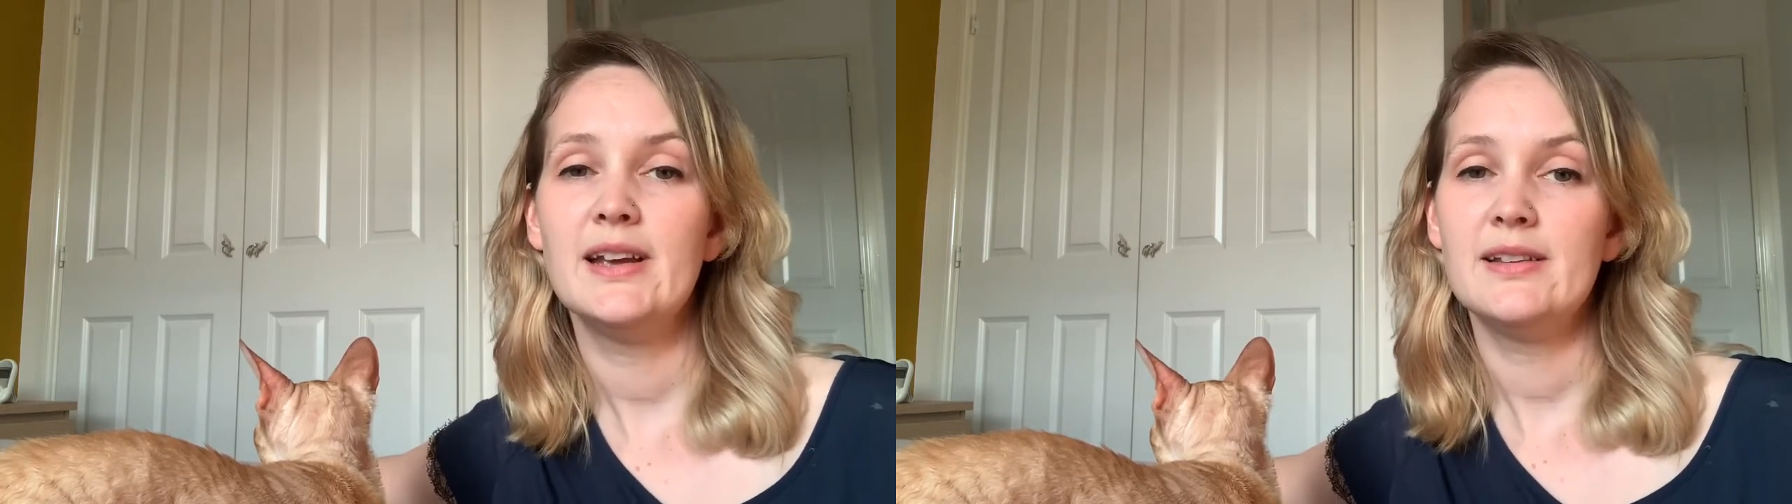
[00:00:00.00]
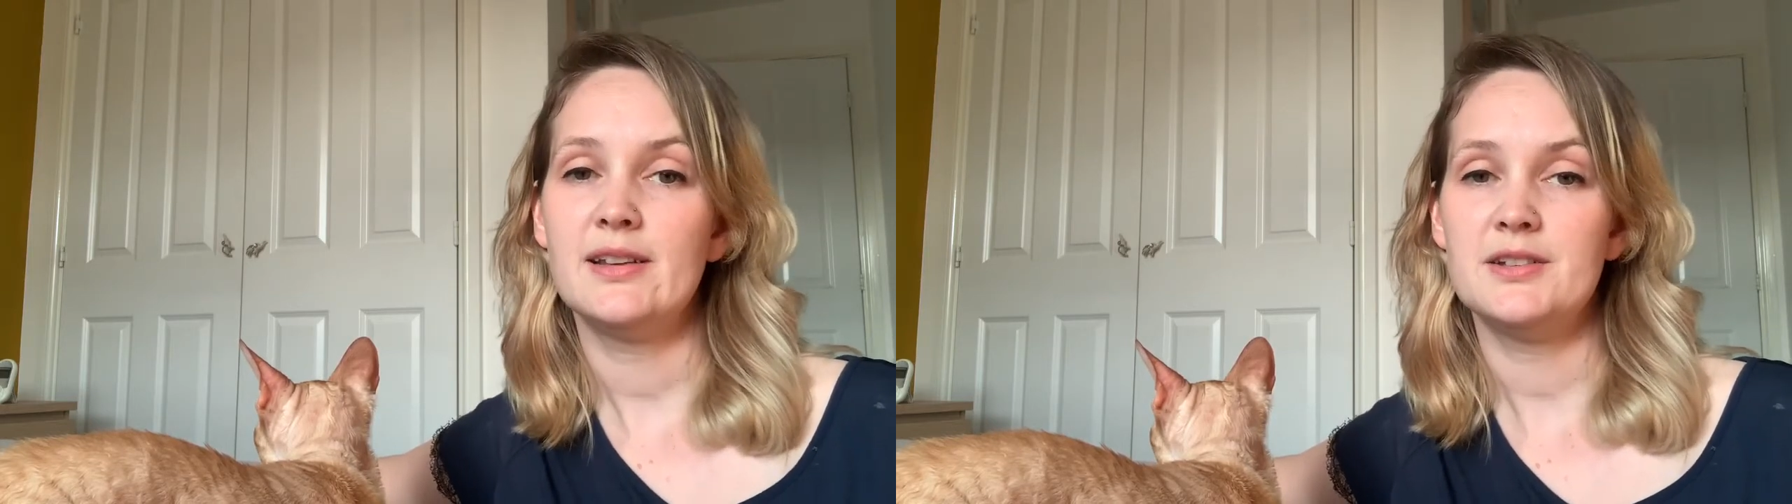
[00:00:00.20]

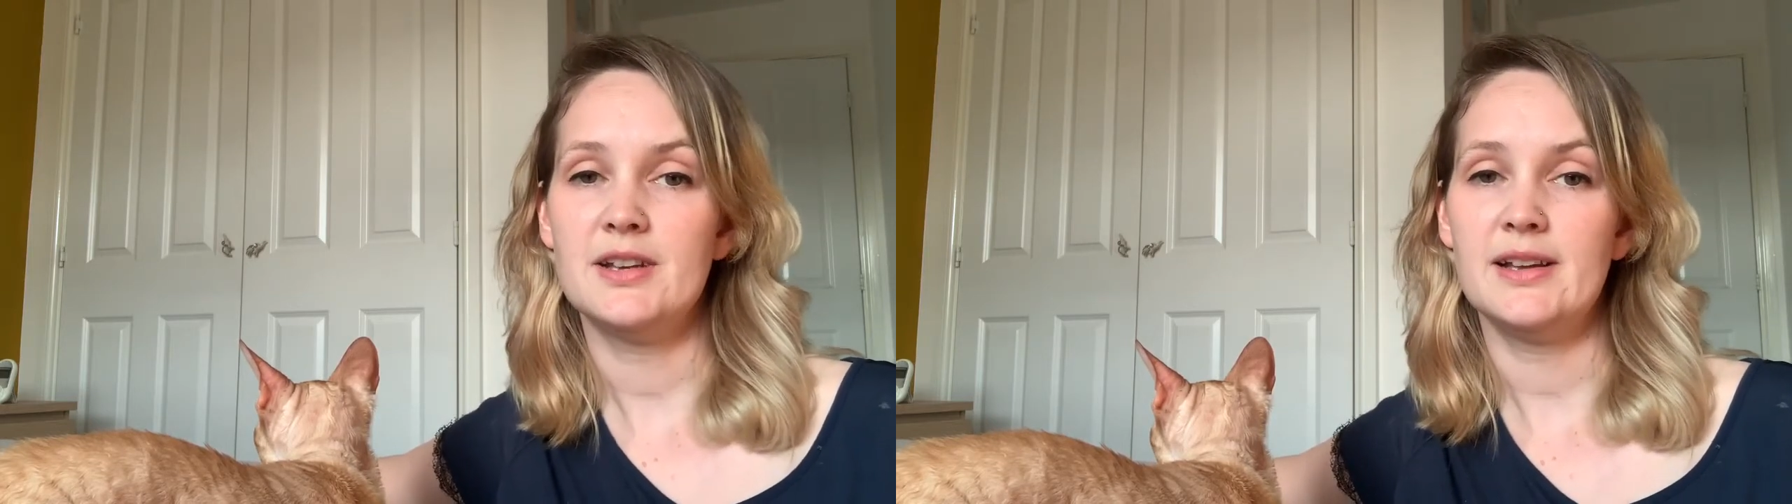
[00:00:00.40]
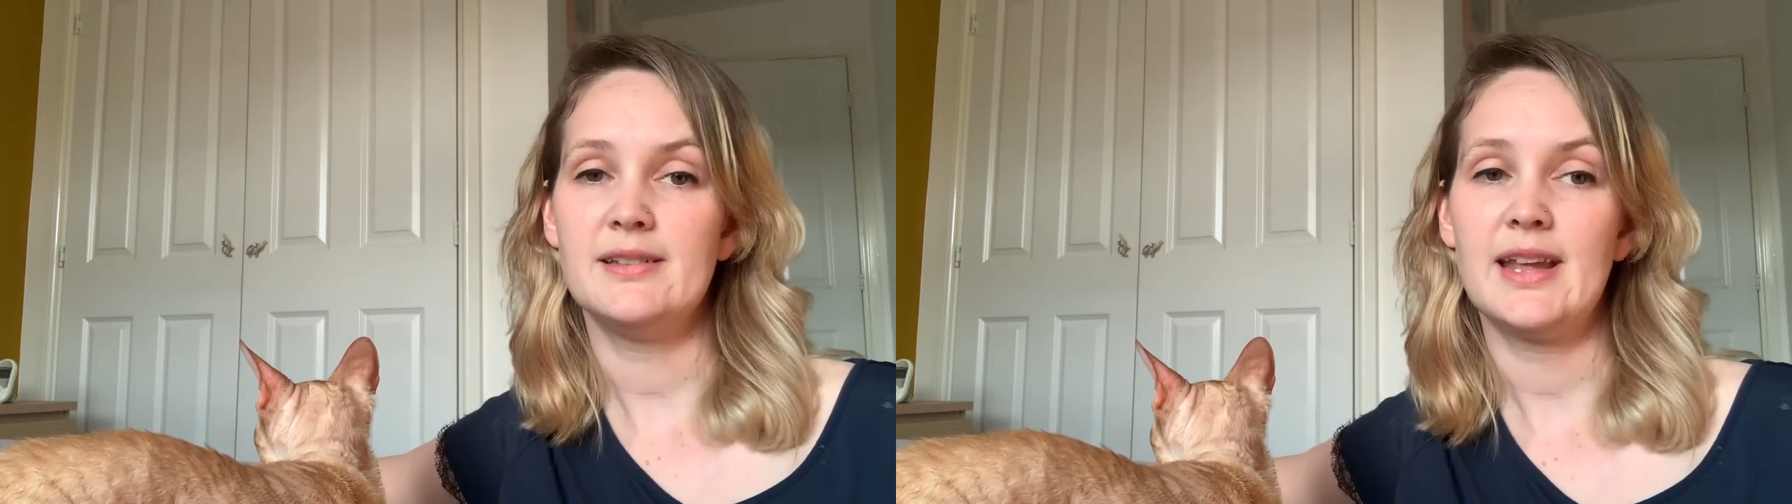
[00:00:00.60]
such
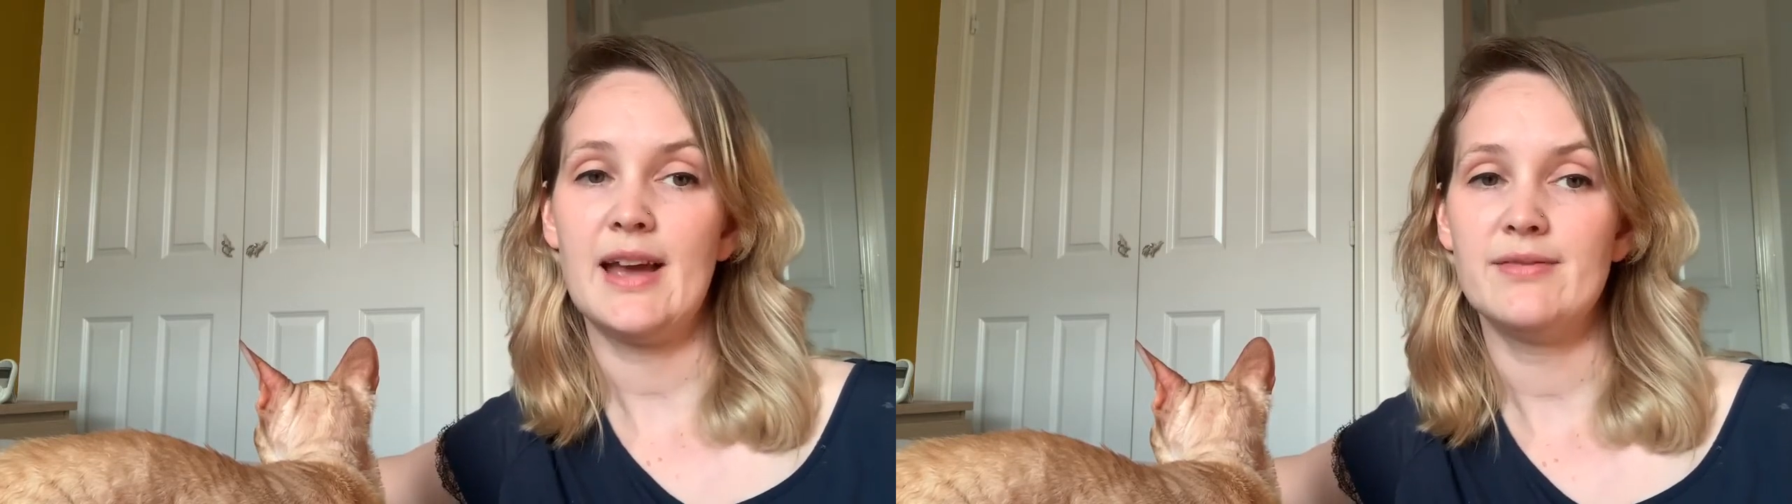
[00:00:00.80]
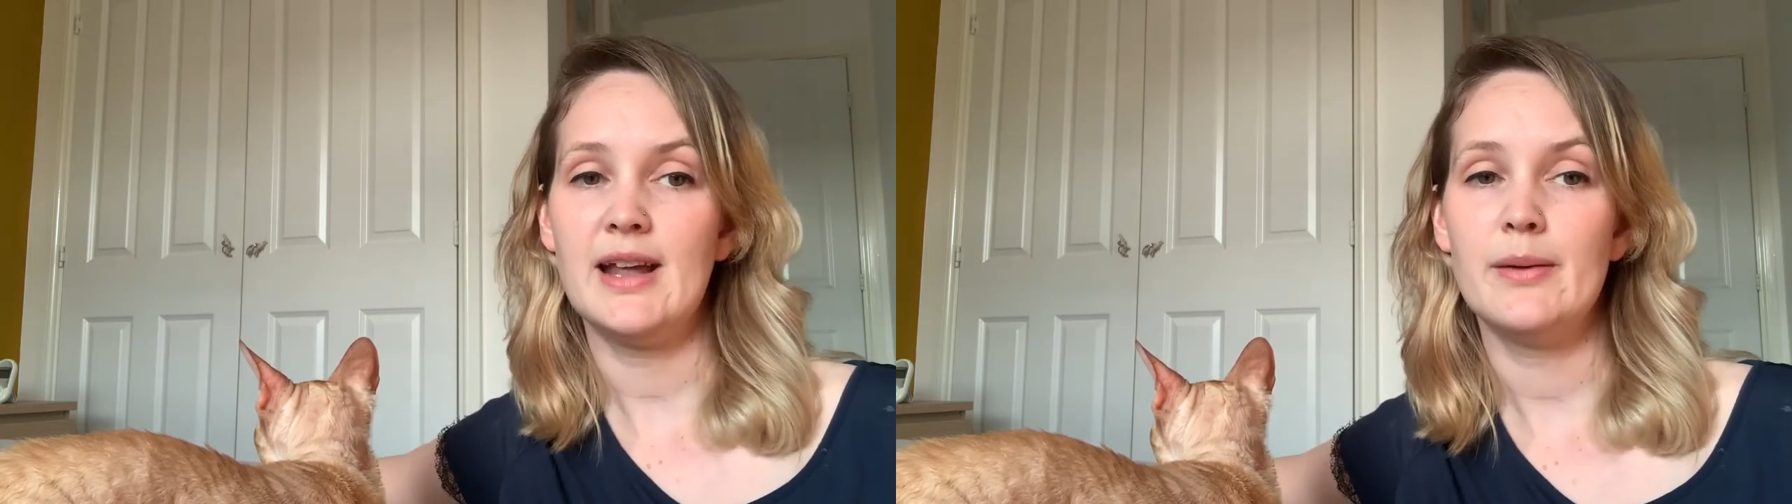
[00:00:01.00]
as the cat
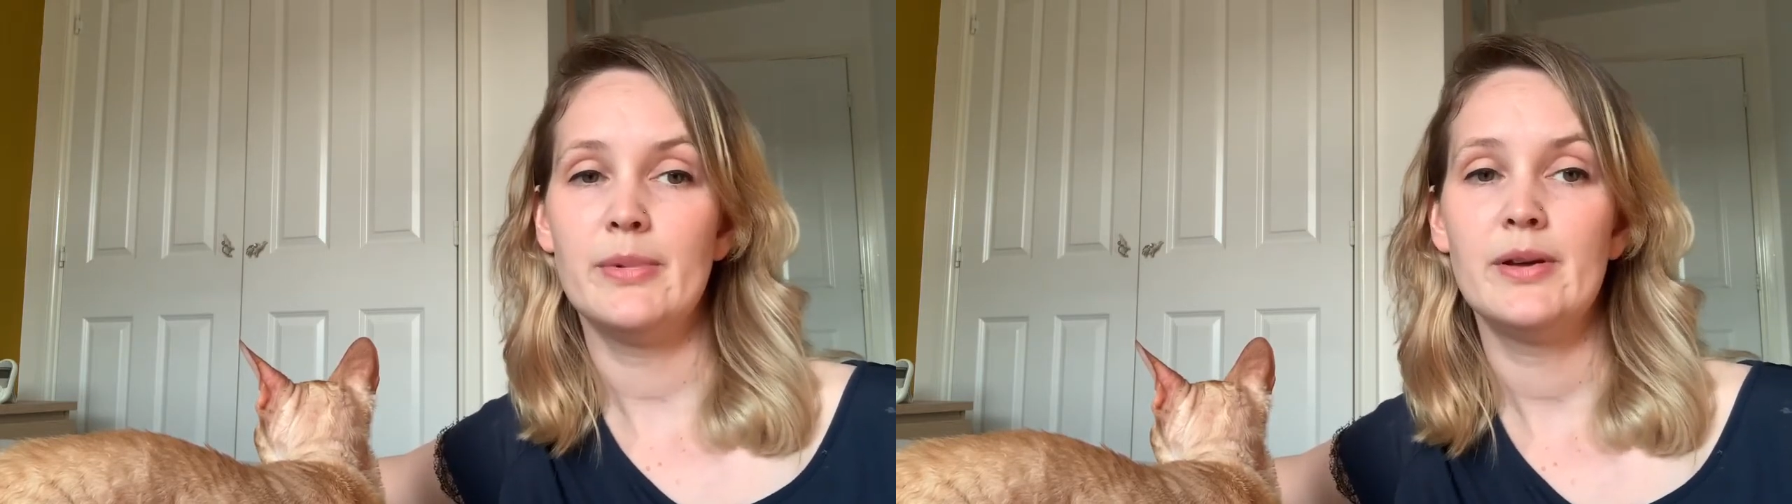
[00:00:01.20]
flap,